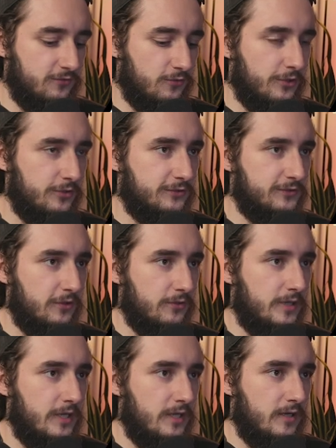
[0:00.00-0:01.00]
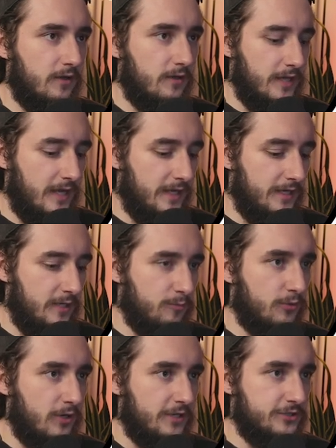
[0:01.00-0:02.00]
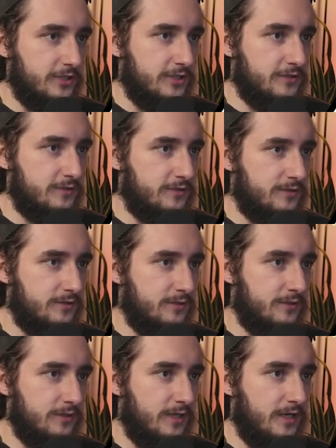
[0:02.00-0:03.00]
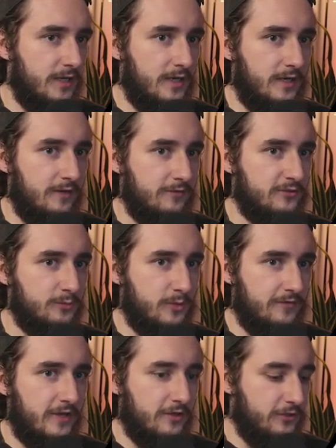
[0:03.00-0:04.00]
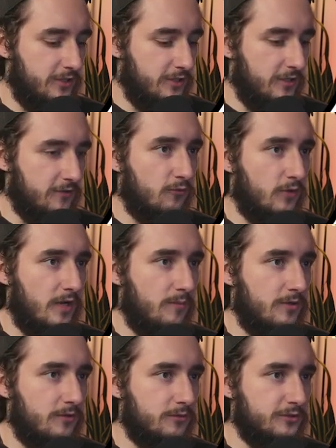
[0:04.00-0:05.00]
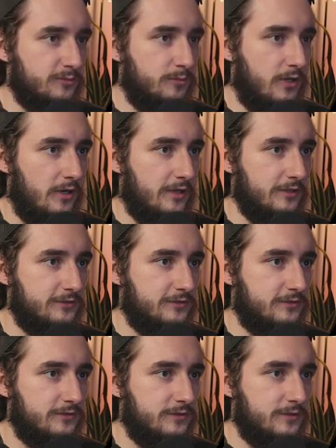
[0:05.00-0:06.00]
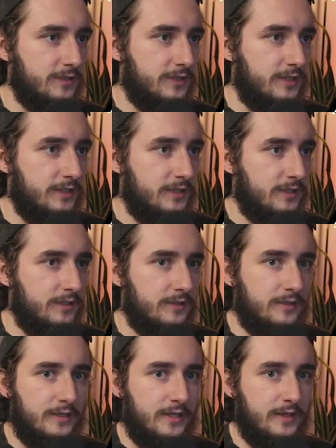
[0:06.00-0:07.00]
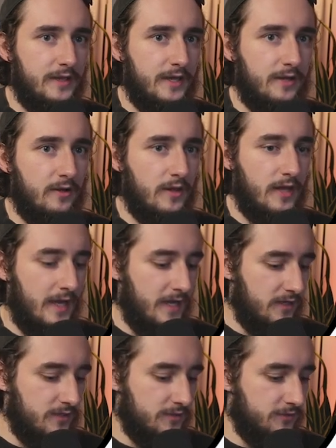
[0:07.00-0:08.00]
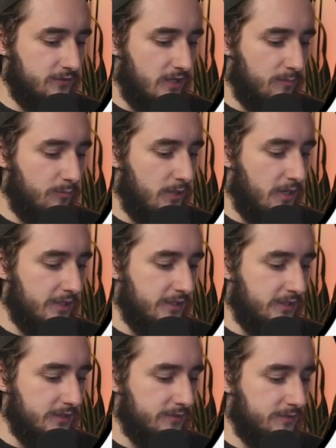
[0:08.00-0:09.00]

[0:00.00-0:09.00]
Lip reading: for you. So I'll add a project smart value here of web response, and then I'll add .body.id.